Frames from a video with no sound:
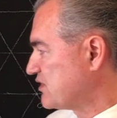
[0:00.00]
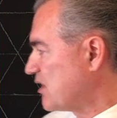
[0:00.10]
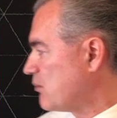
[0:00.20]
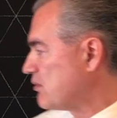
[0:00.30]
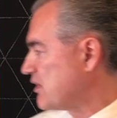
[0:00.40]

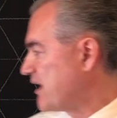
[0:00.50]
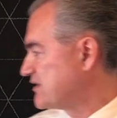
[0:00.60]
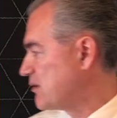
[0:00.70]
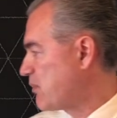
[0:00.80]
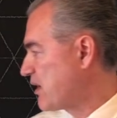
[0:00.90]
example, as
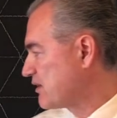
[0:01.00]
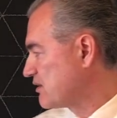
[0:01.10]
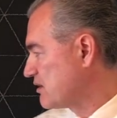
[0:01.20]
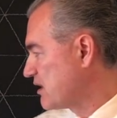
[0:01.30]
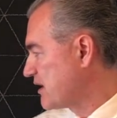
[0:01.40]
a
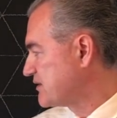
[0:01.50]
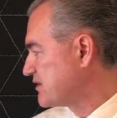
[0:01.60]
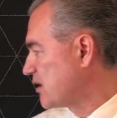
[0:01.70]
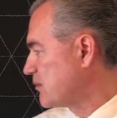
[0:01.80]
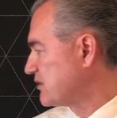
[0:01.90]
parallel line
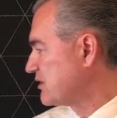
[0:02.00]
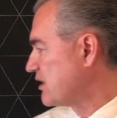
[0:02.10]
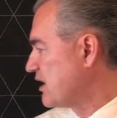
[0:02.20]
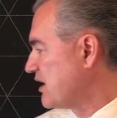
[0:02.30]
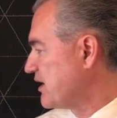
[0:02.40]
segment
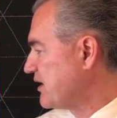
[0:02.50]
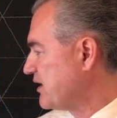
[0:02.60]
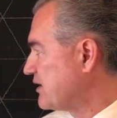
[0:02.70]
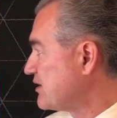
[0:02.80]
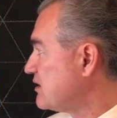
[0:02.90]

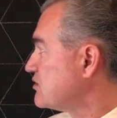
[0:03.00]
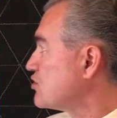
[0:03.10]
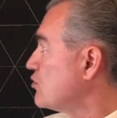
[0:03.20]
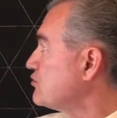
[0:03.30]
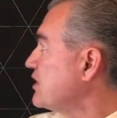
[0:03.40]
here,
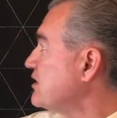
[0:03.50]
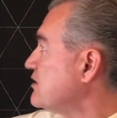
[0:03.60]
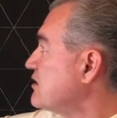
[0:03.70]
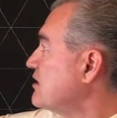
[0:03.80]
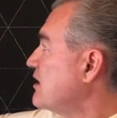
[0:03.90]
shown
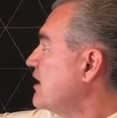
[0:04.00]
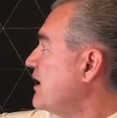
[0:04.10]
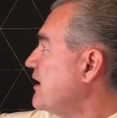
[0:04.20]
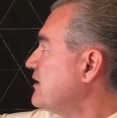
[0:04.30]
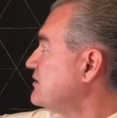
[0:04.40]
here
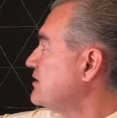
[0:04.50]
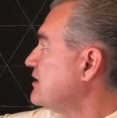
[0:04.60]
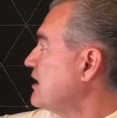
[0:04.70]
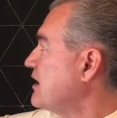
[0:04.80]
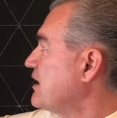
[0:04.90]
and
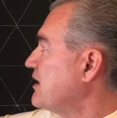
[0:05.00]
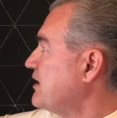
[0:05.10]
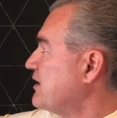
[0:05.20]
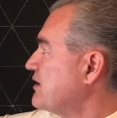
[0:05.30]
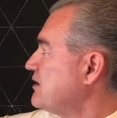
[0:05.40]

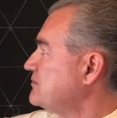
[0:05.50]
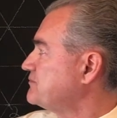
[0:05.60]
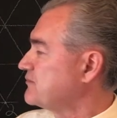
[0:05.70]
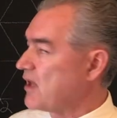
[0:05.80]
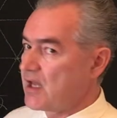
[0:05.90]
here,
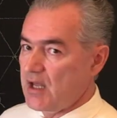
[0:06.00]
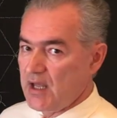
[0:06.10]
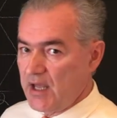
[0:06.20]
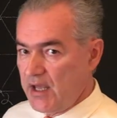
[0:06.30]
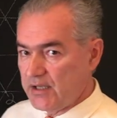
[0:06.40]

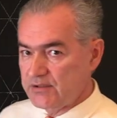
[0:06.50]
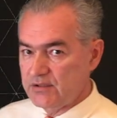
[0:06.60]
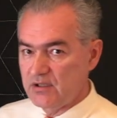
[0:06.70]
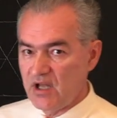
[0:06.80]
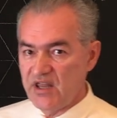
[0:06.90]
and
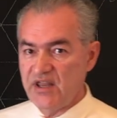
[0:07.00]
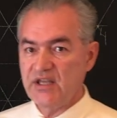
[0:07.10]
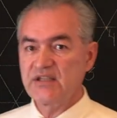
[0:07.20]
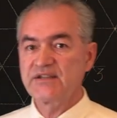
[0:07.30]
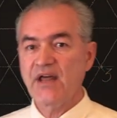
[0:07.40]
the
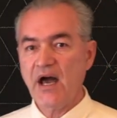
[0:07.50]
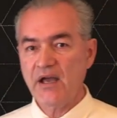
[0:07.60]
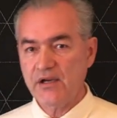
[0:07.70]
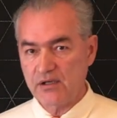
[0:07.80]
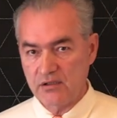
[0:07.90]

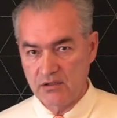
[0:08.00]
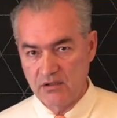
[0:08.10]
entire